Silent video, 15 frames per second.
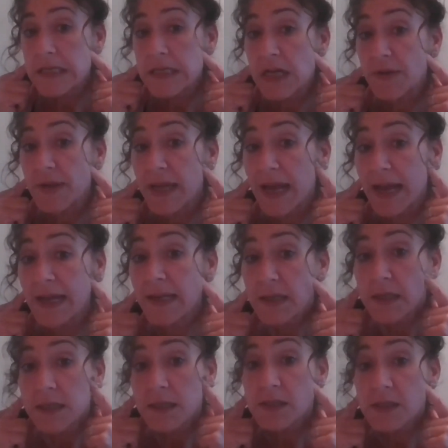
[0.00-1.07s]
Okay,
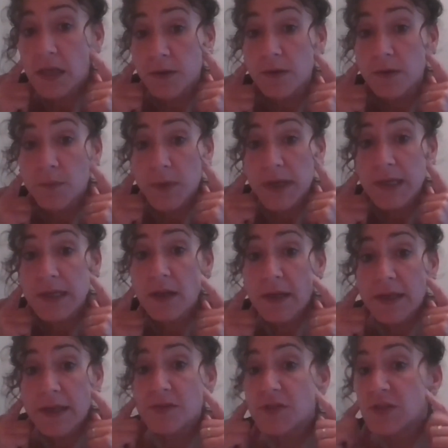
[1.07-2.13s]
so what I'd
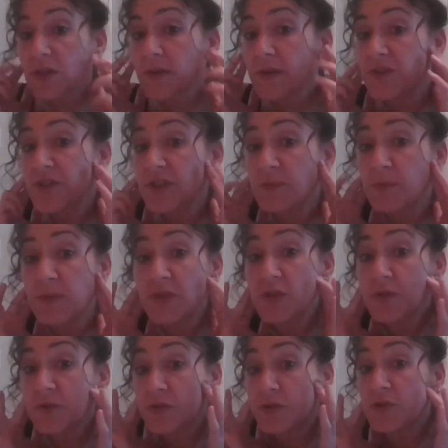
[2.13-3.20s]
like you to do is just with
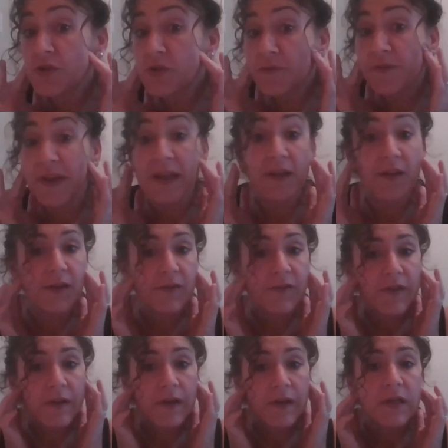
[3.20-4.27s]
two
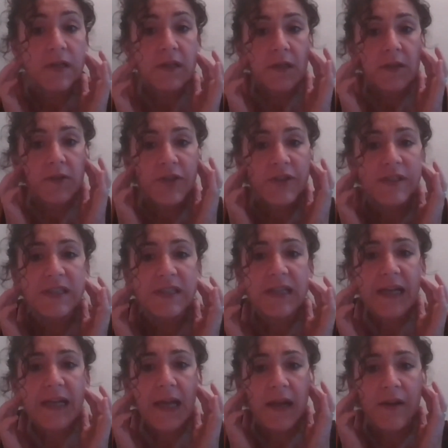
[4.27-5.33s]
fingers, just in
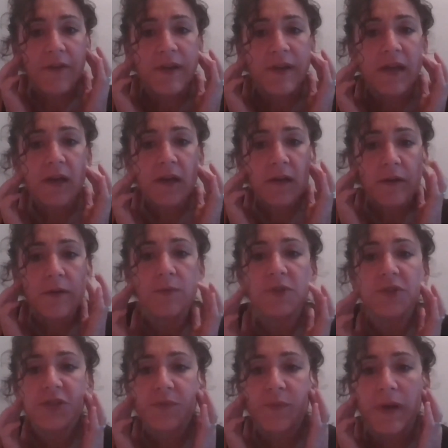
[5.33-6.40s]
that area,
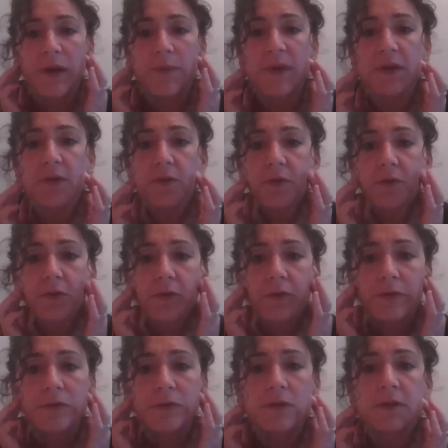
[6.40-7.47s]
which is where we
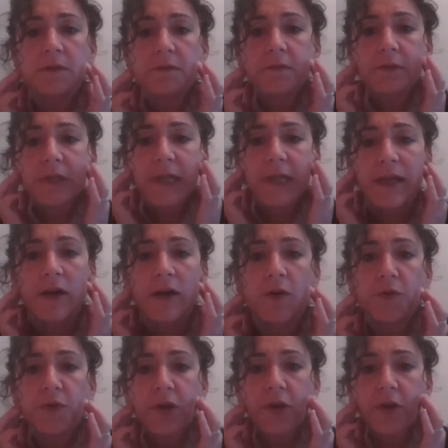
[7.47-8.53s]
all can really
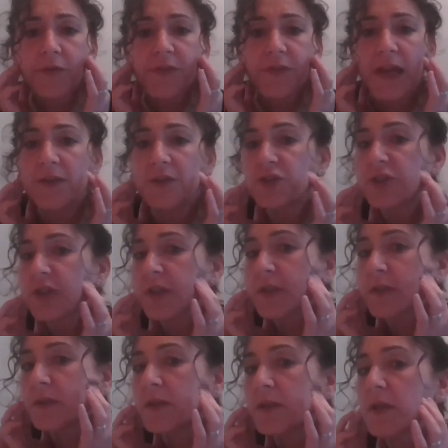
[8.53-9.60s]
hold a lot of
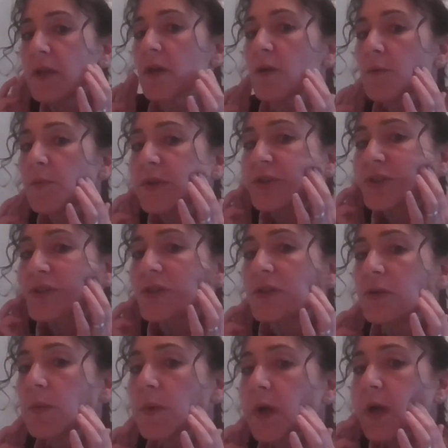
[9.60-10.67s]
tension, we're just going
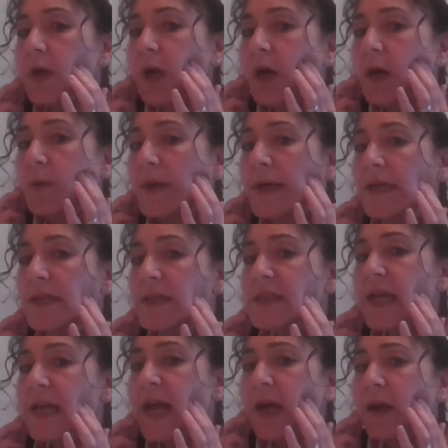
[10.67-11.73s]
to work our way
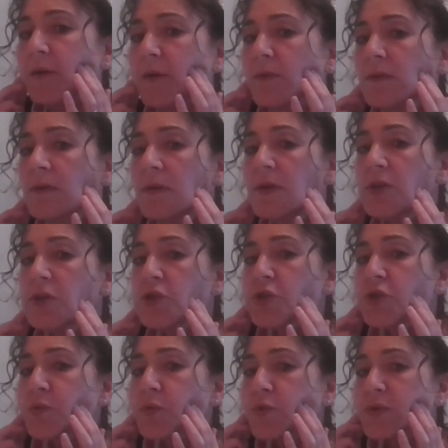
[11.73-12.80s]
down
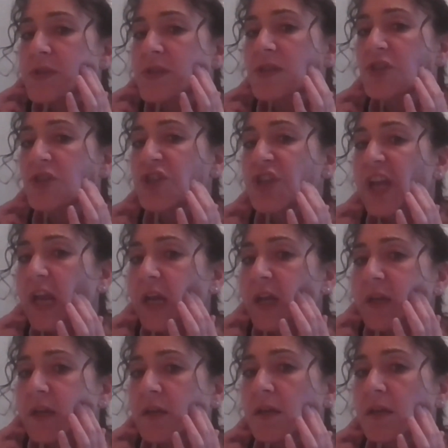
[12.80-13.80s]
towards the chin.